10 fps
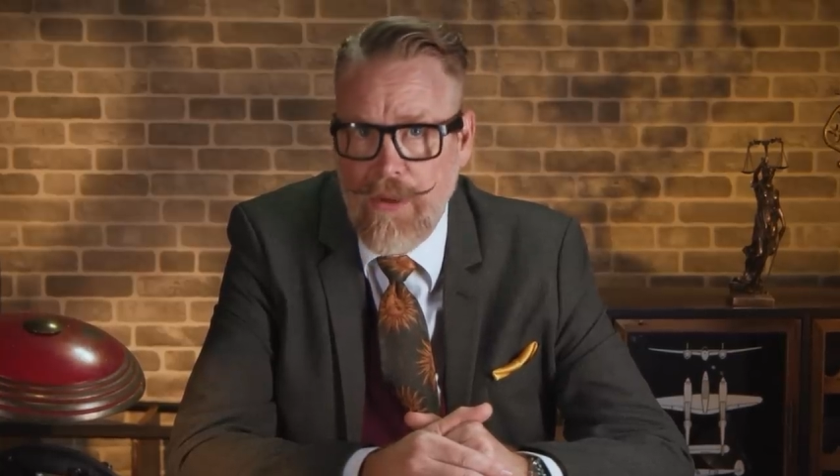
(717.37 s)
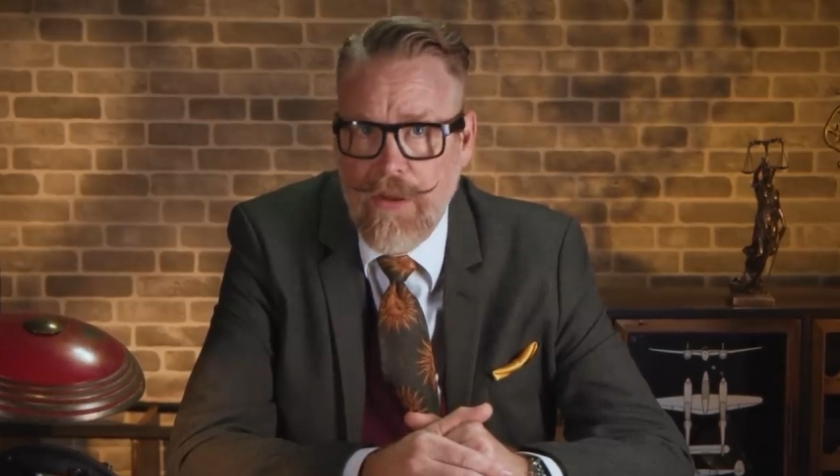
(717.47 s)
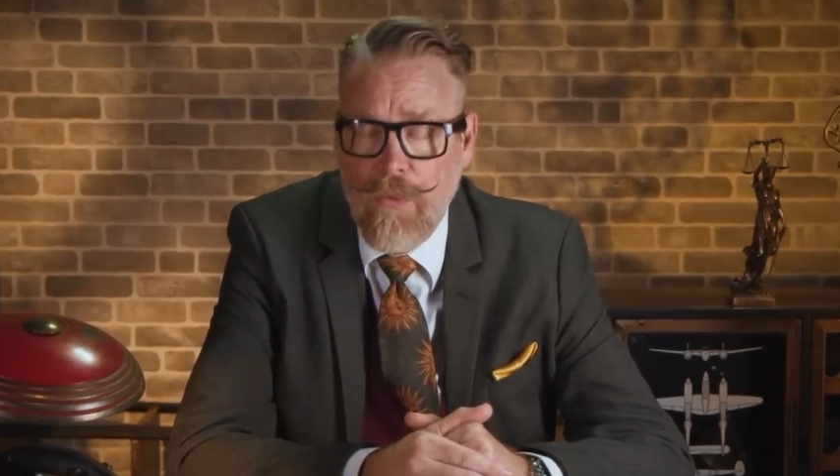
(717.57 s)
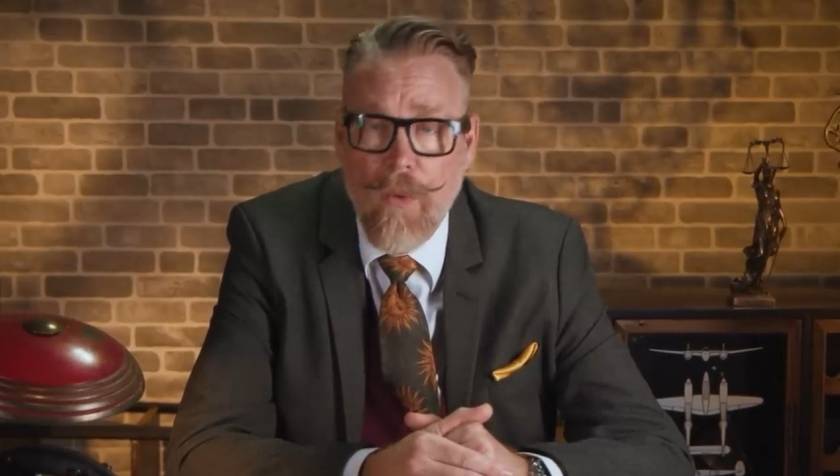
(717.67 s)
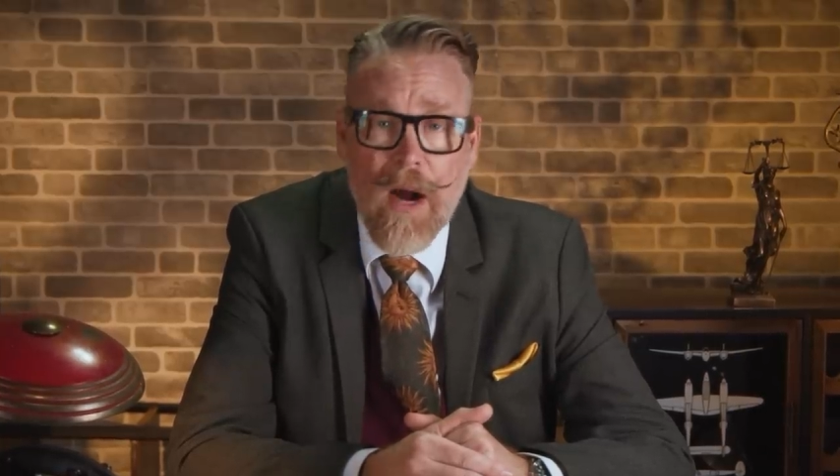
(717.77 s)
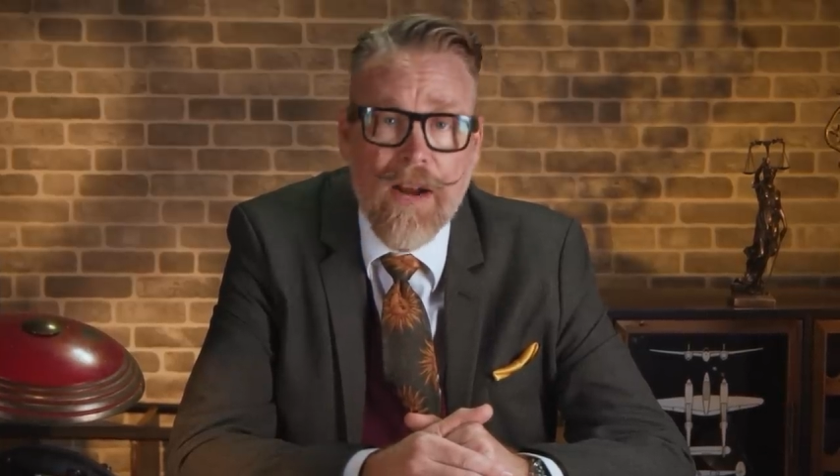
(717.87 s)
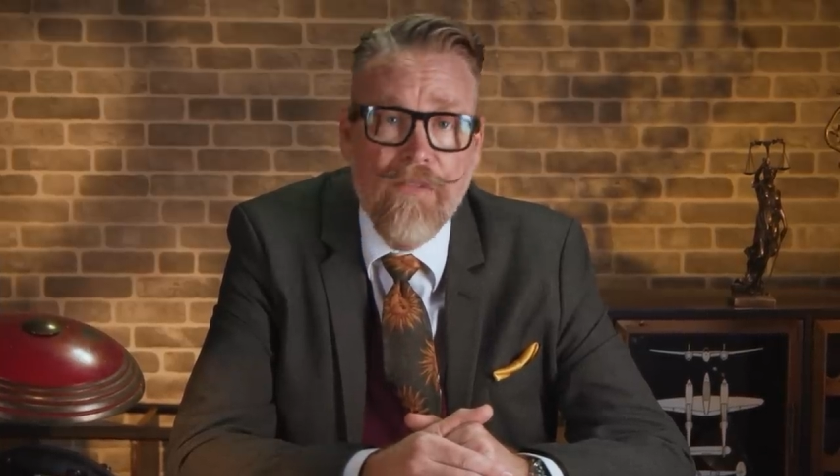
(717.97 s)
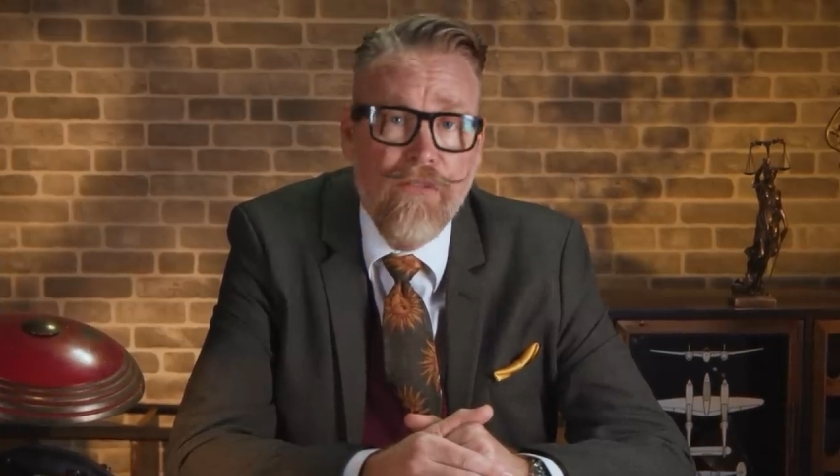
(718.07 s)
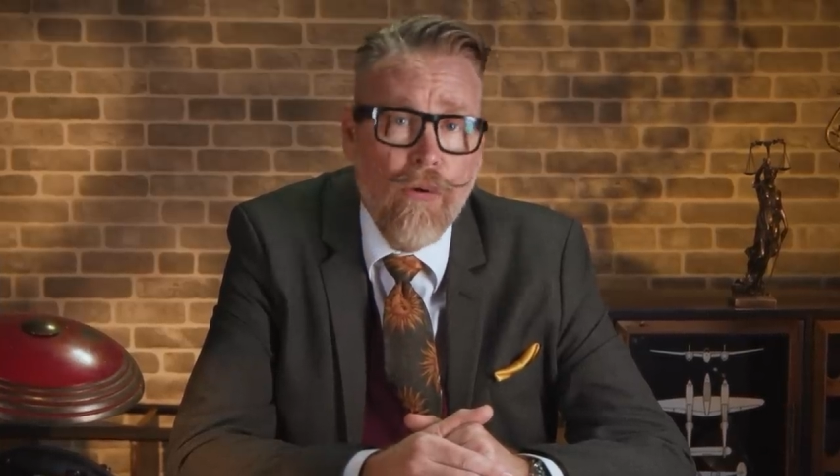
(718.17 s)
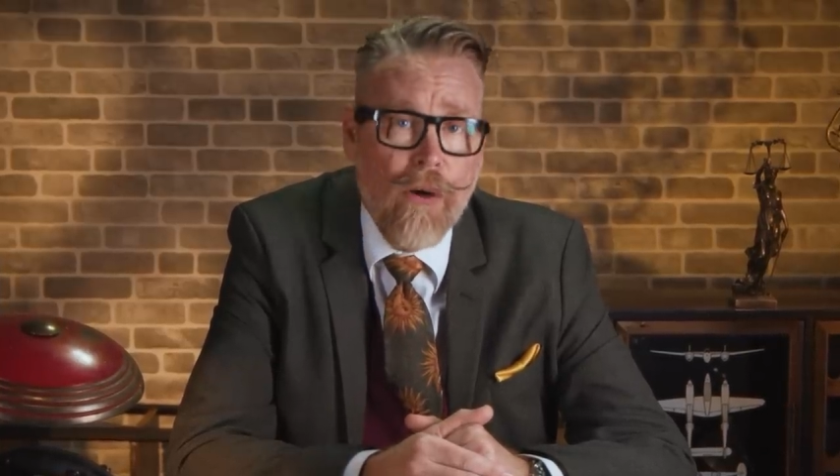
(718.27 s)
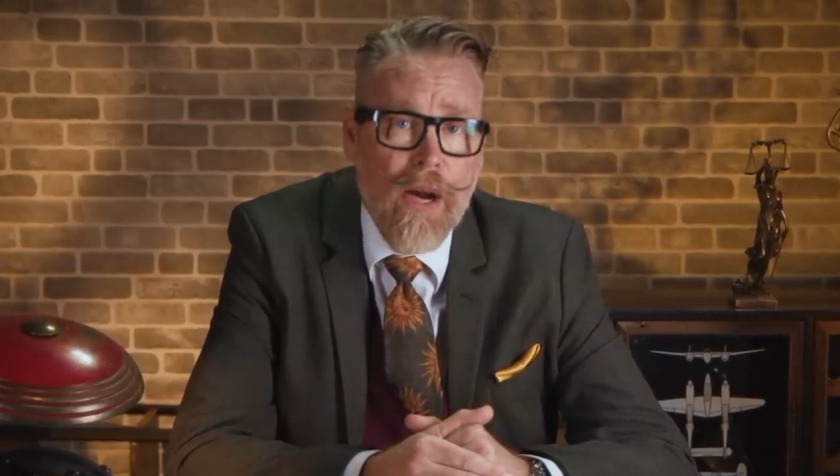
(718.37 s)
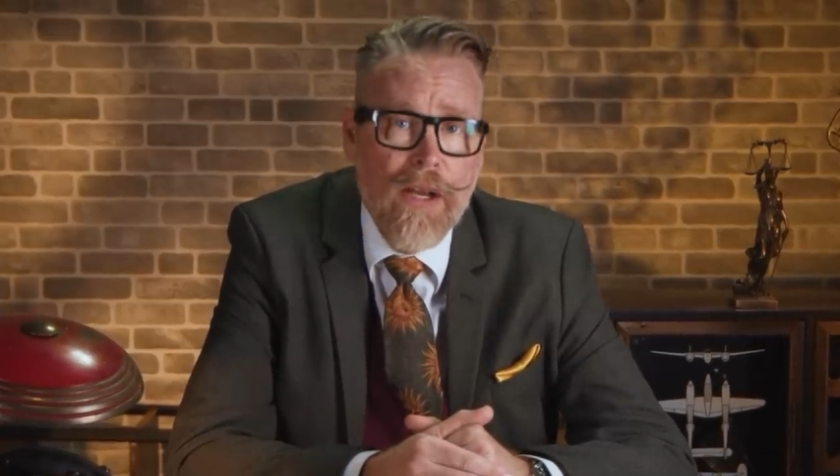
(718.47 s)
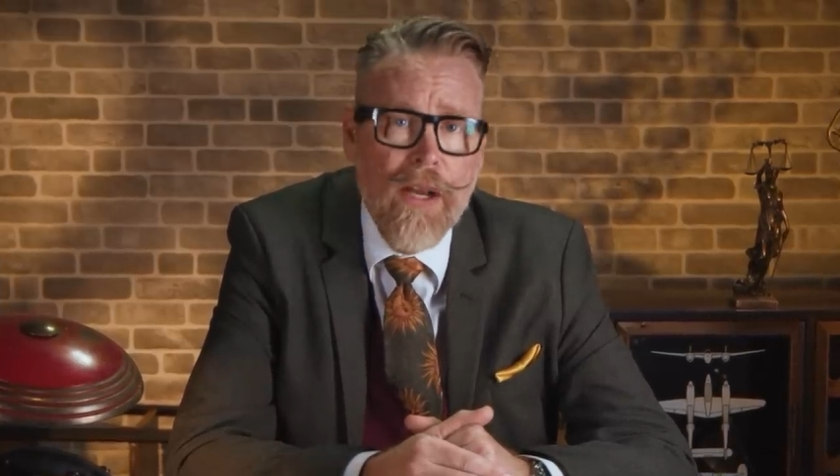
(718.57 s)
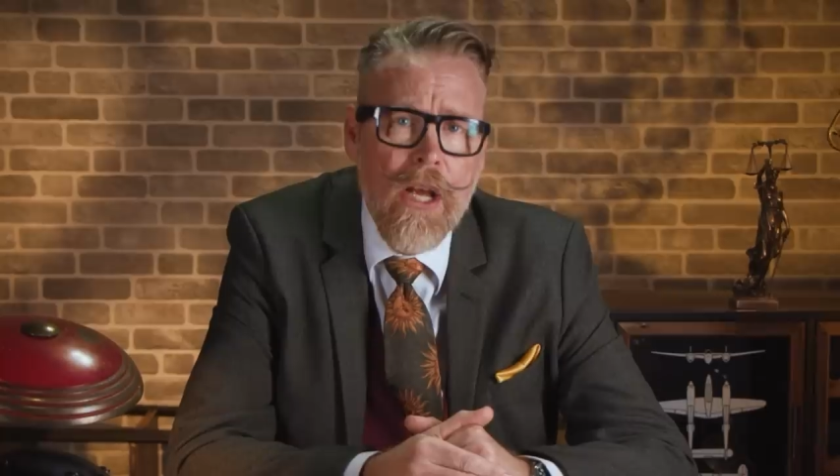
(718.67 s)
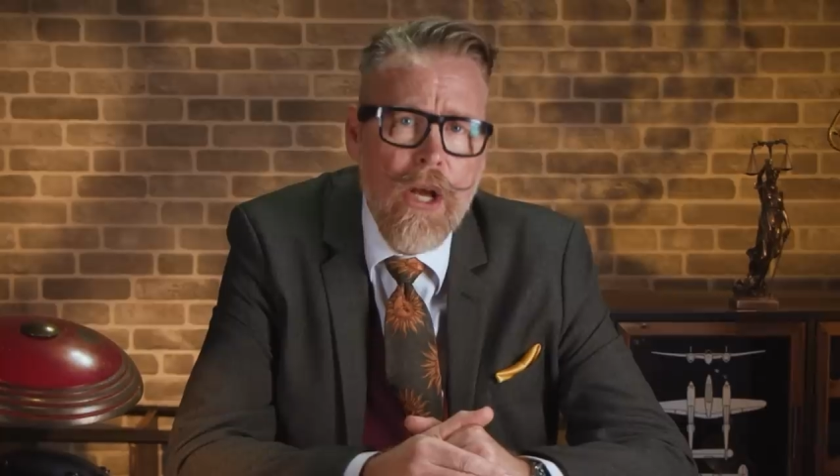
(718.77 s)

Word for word: with a wide forehead,